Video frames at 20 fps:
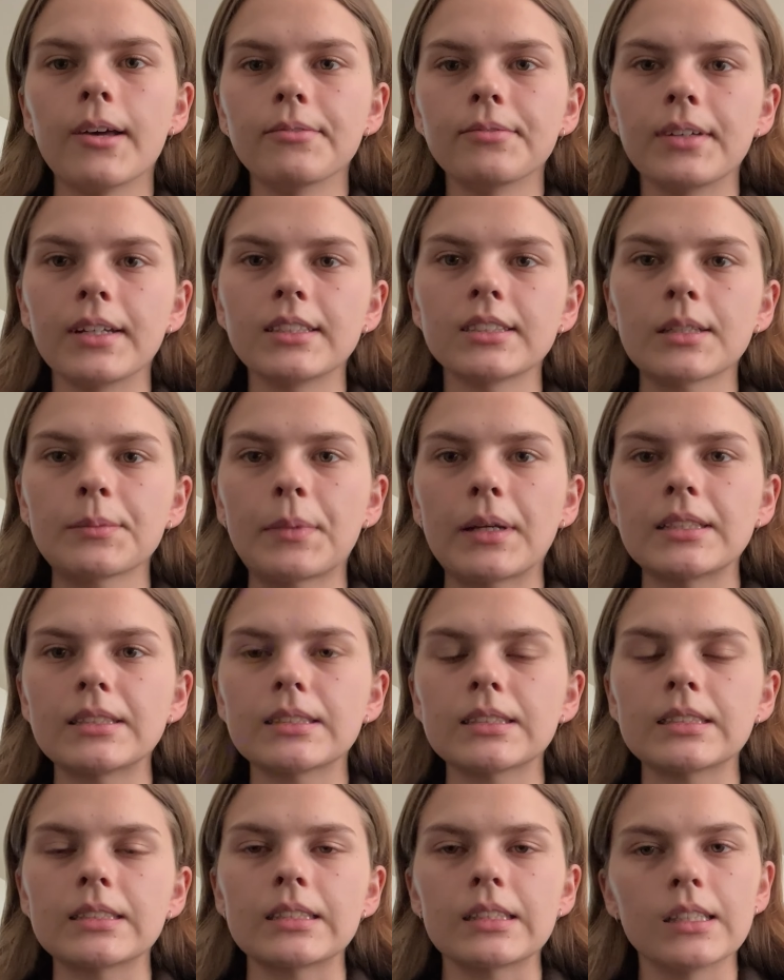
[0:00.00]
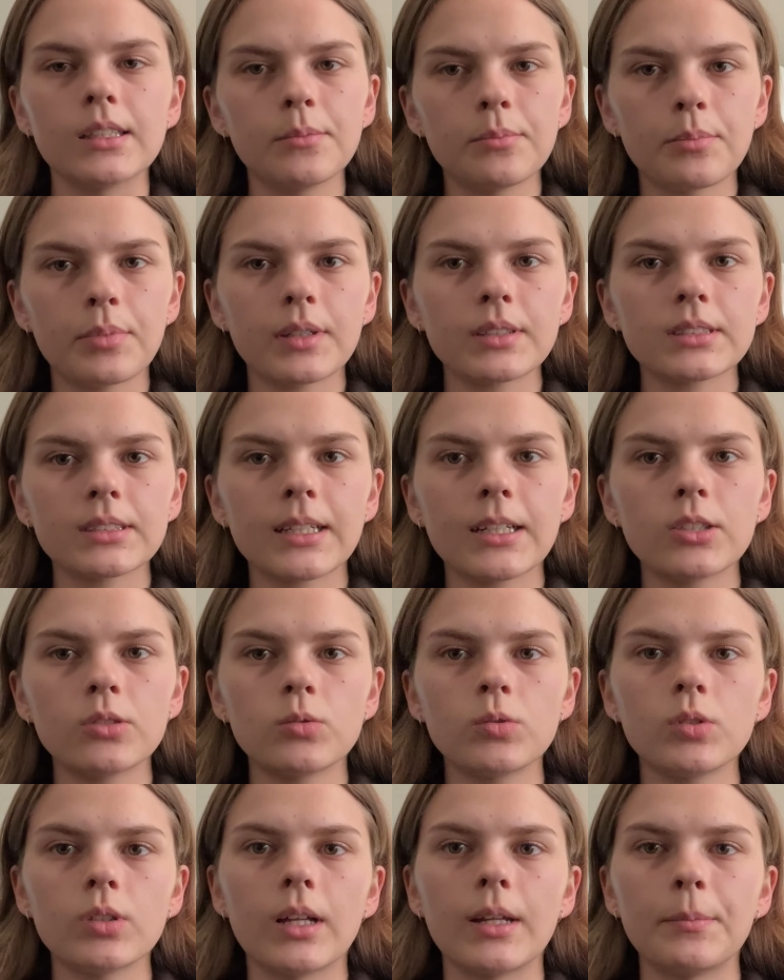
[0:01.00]
fixing my sleep
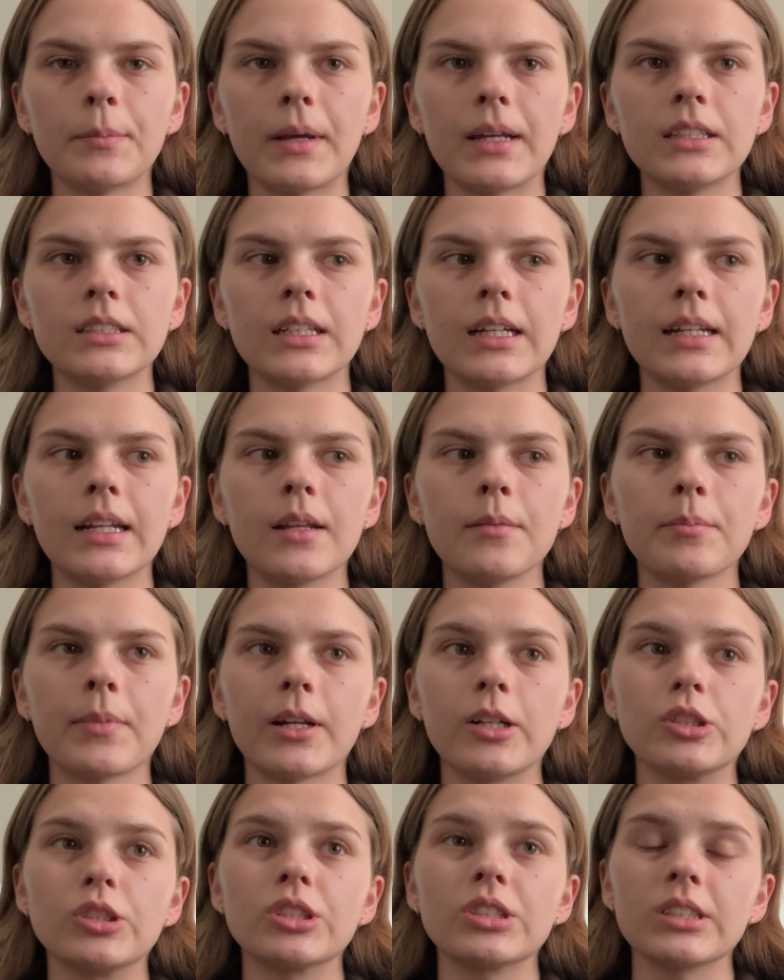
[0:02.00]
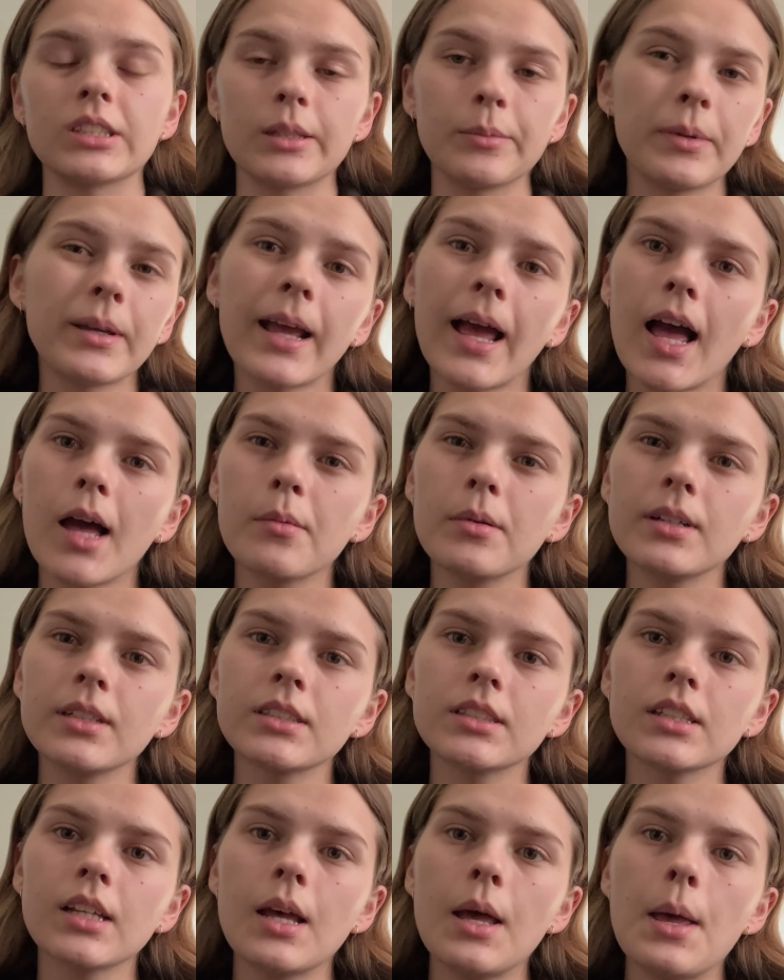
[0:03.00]
schedule and maintaining better sleeping
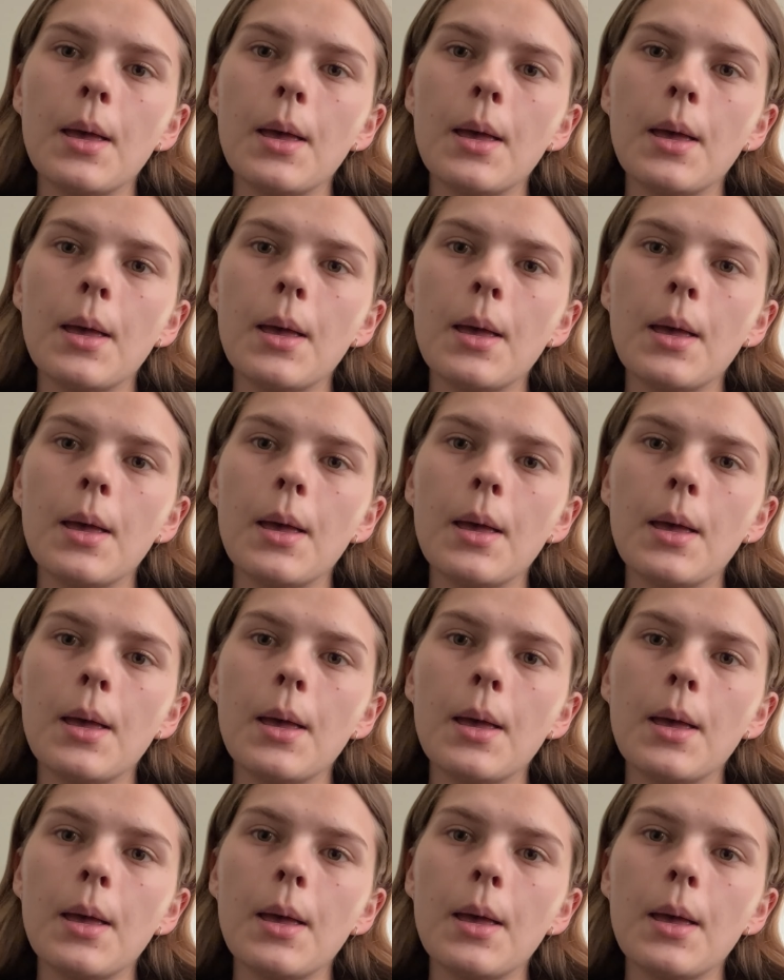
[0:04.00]
habits